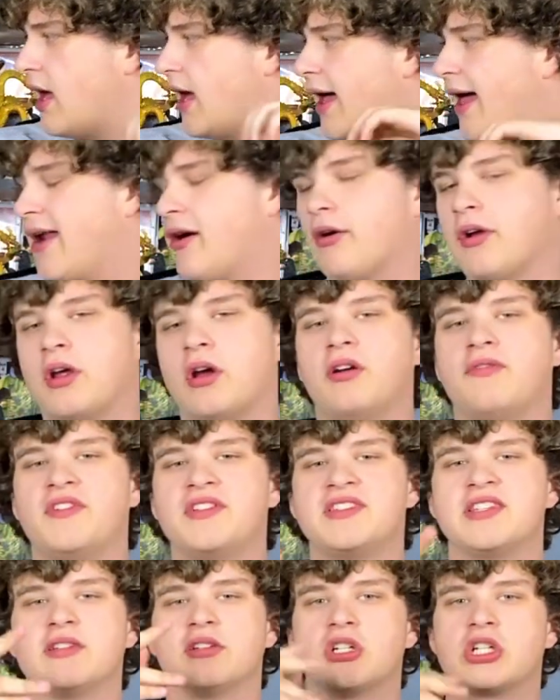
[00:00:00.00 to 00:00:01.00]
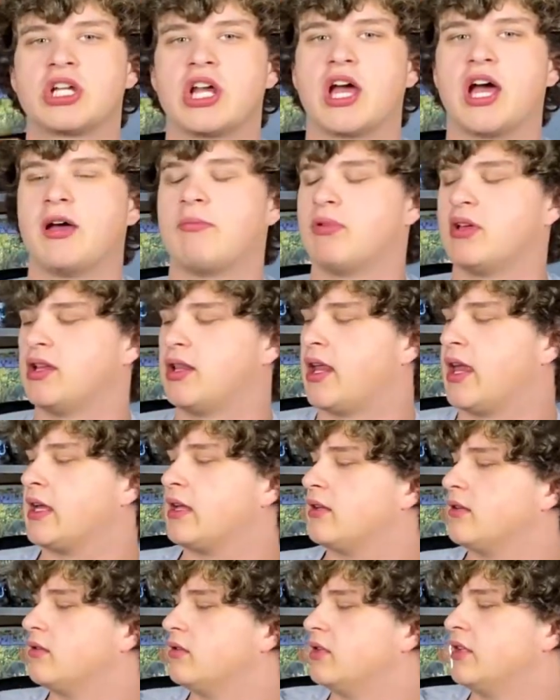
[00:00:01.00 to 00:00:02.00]
I don't know if it's in the shop, but
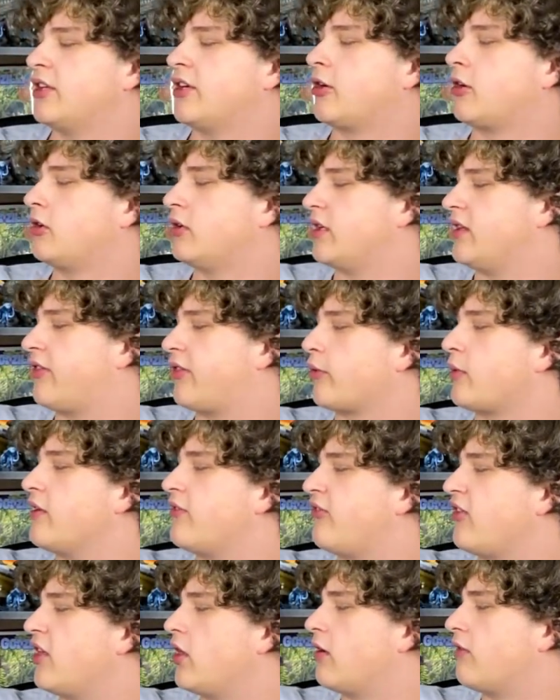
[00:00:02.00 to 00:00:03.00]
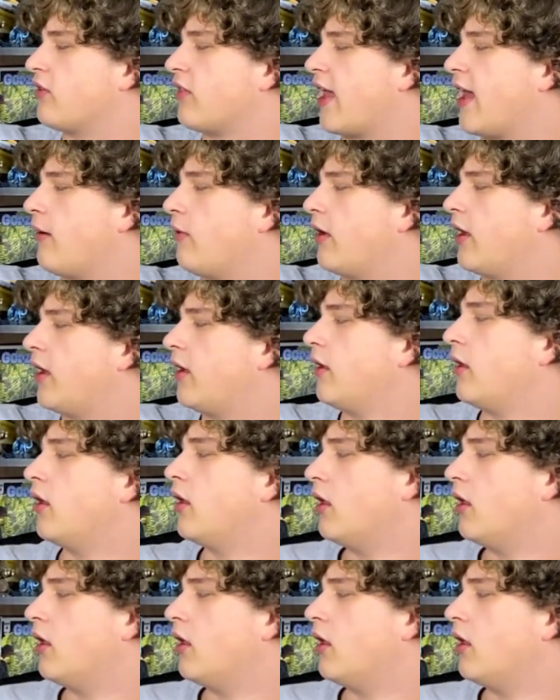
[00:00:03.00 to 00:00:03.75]
like literally 3 feet over that way.